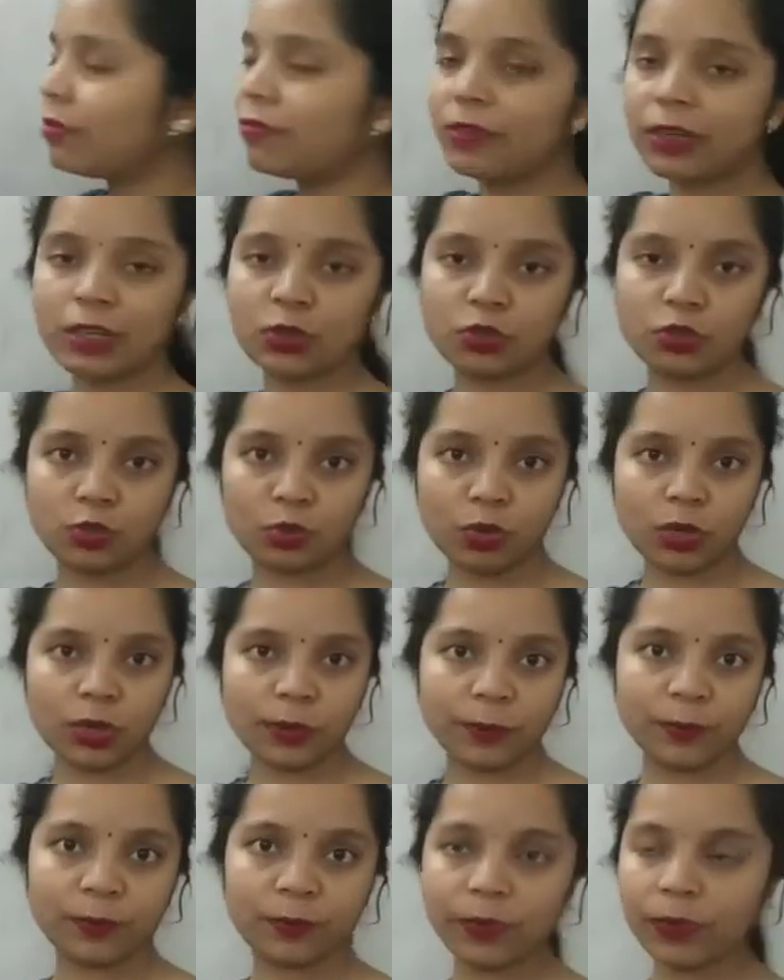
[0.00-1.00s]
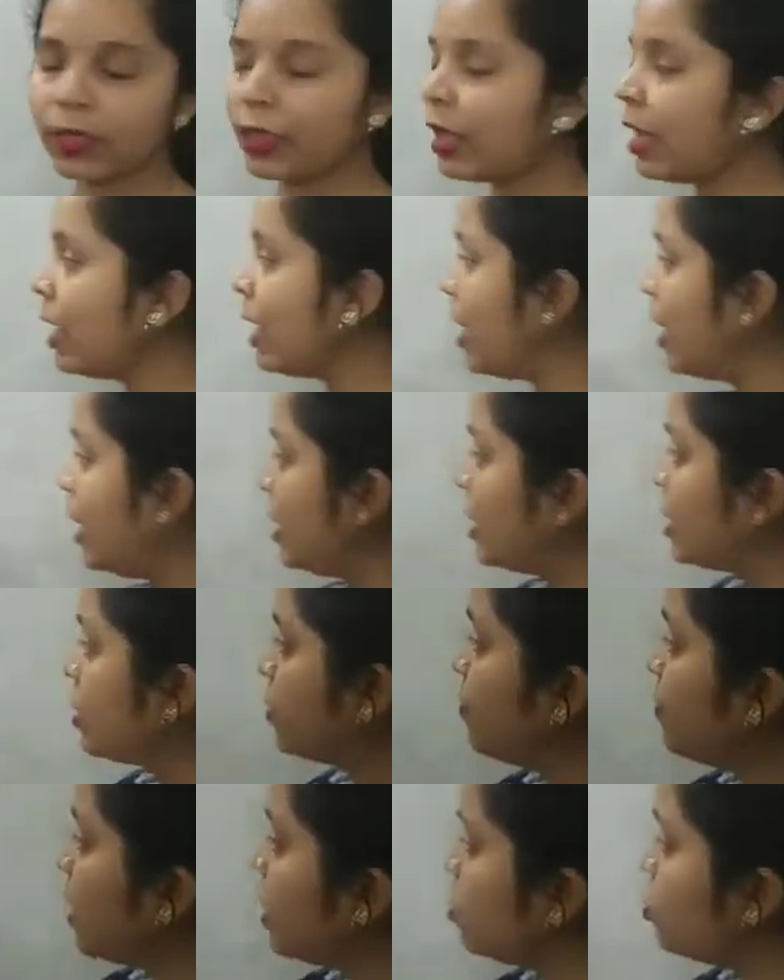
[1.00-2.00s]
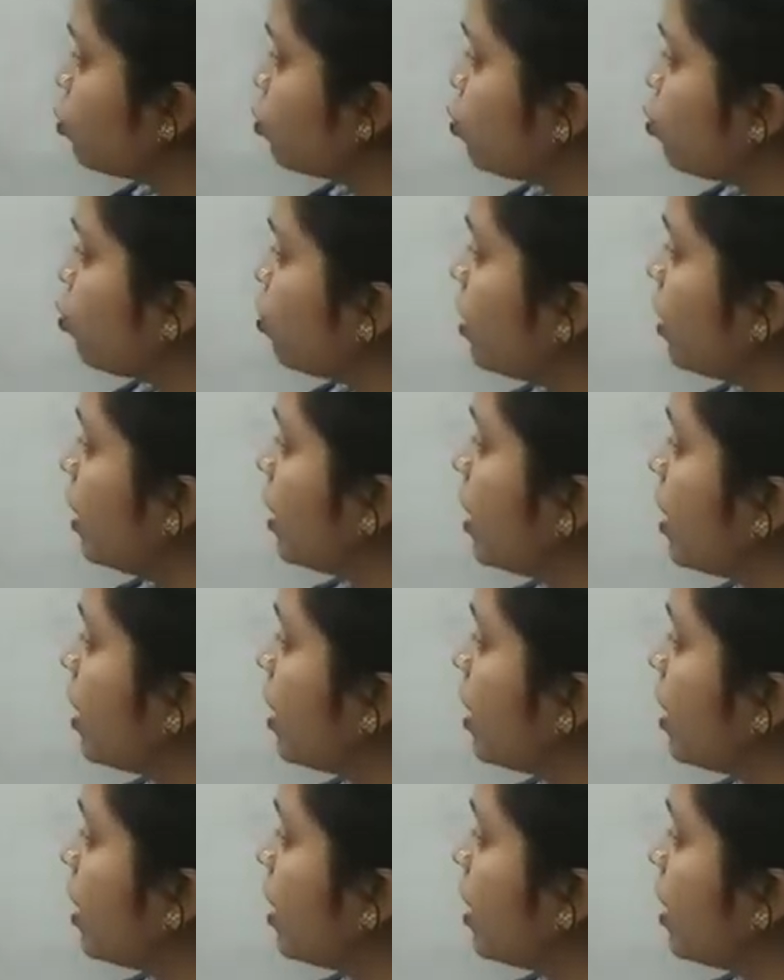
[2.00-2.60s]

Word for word: effect tool. Smudge tool.